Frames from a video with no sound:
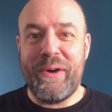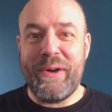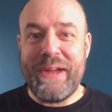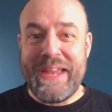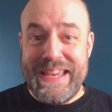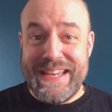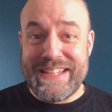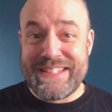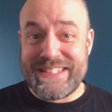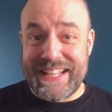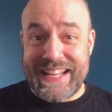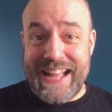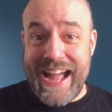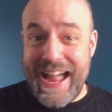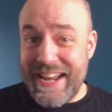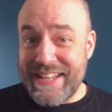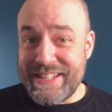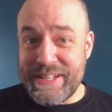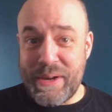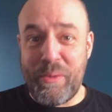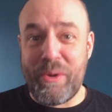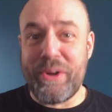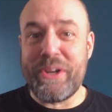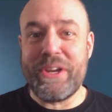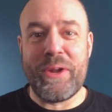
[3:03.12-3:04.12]
Here's the
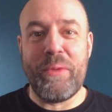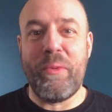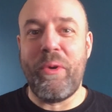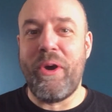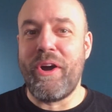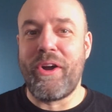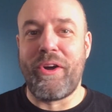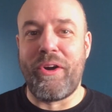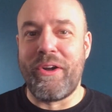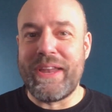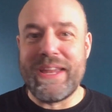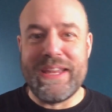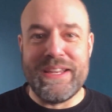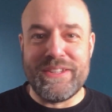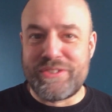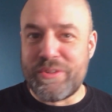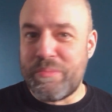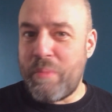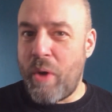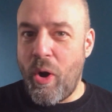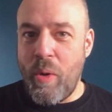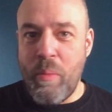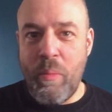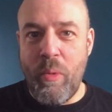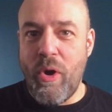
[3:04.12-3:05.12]
katas I want you to work on. Here's
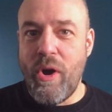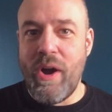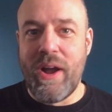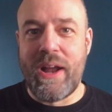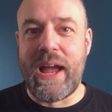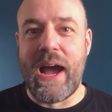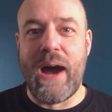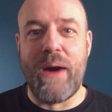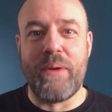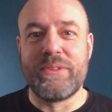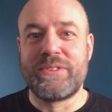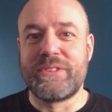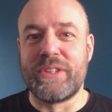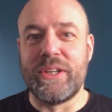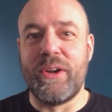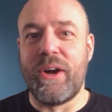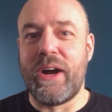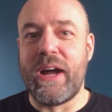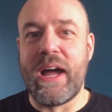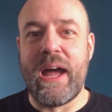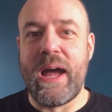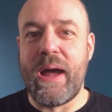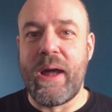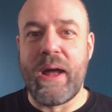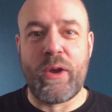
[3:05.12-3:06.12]
some home
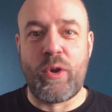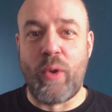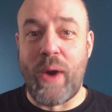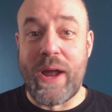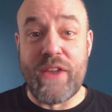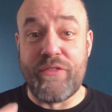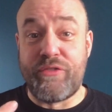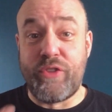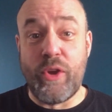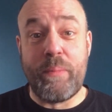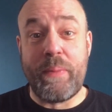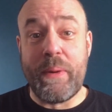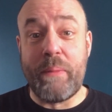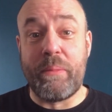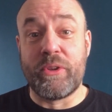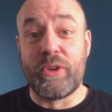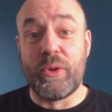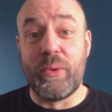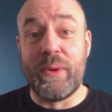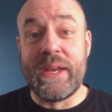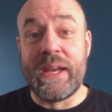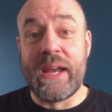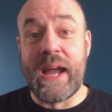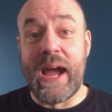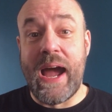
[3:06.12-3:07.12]
workouts. Quite a few people
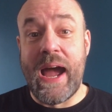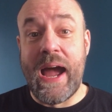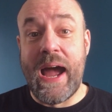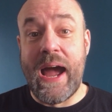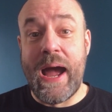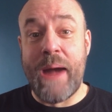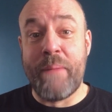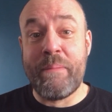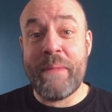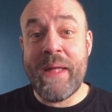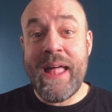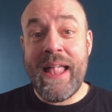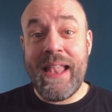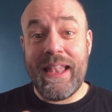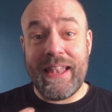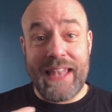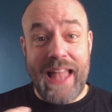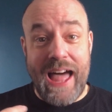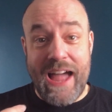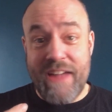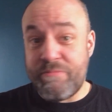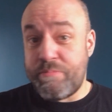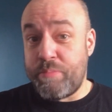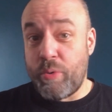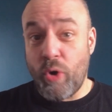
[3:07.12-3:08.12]
doing
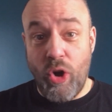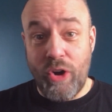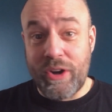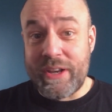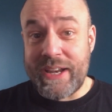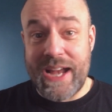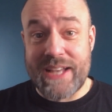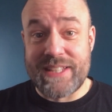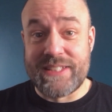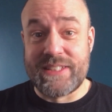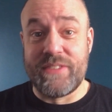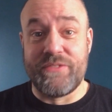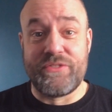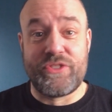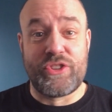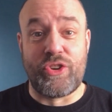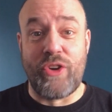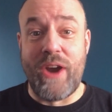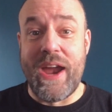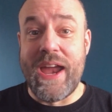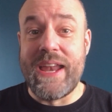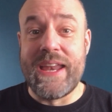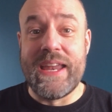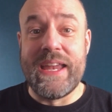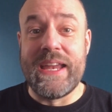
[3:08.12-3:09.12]
live broadcasts of
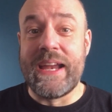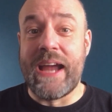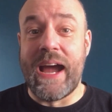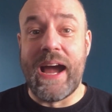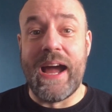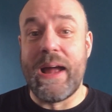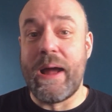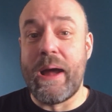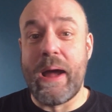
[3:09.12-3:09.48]
training.